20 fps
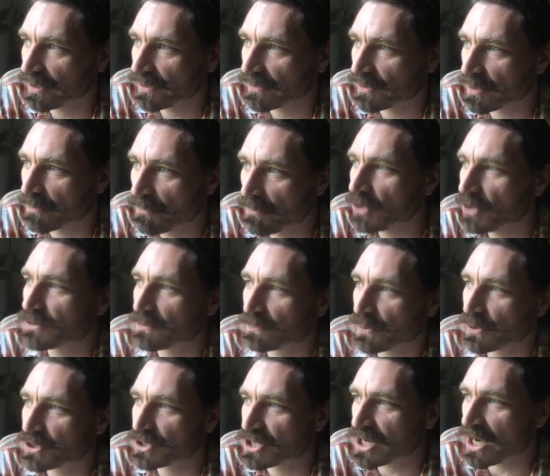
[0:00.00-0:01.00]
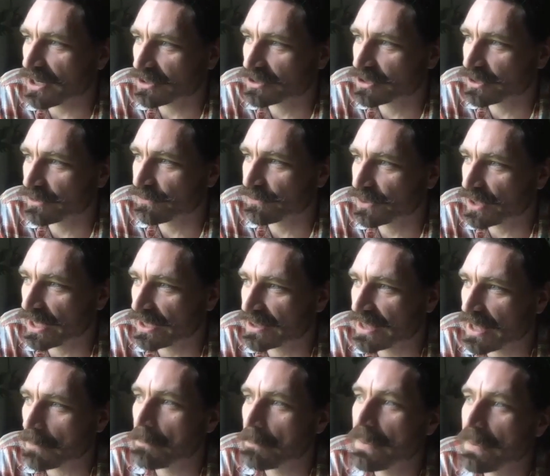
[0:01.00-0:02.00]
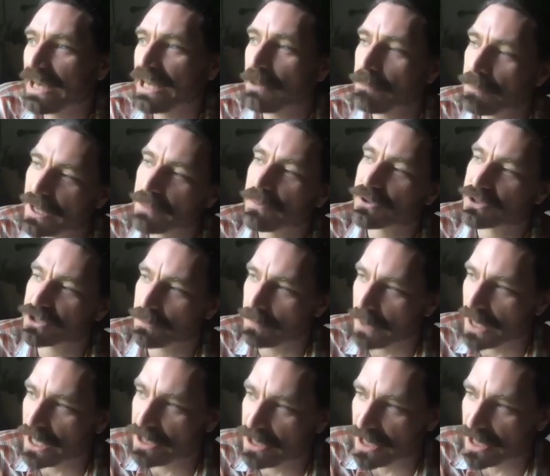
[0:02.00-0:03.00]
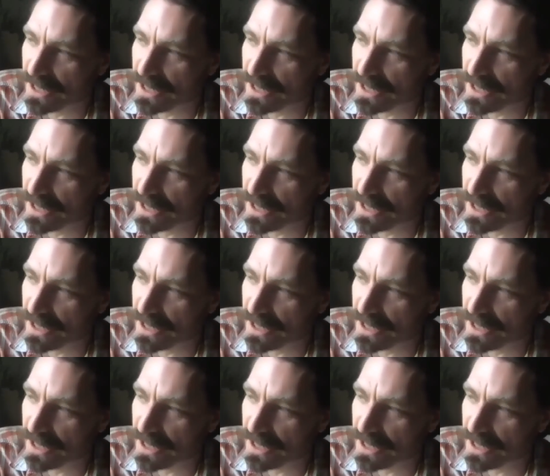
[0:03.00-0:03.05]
the most productive thing, that many people's opinion,